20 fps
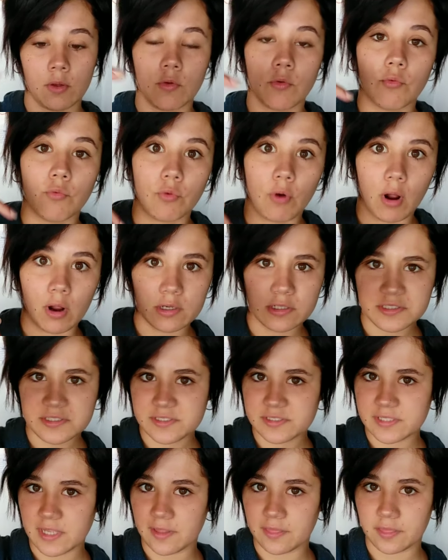
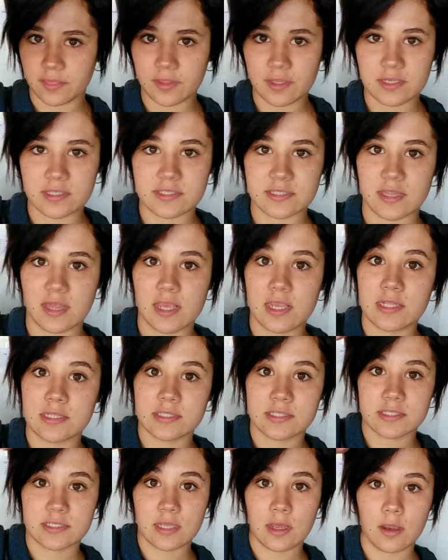rods and things
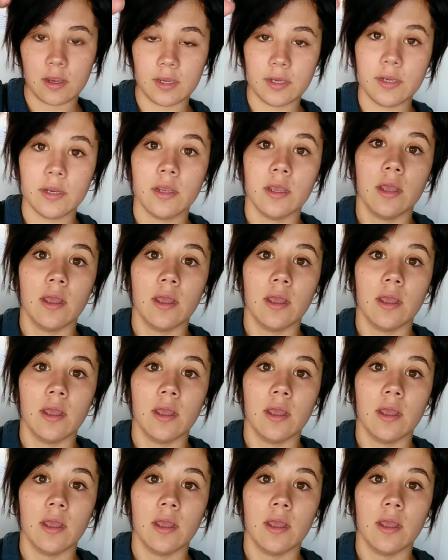inside,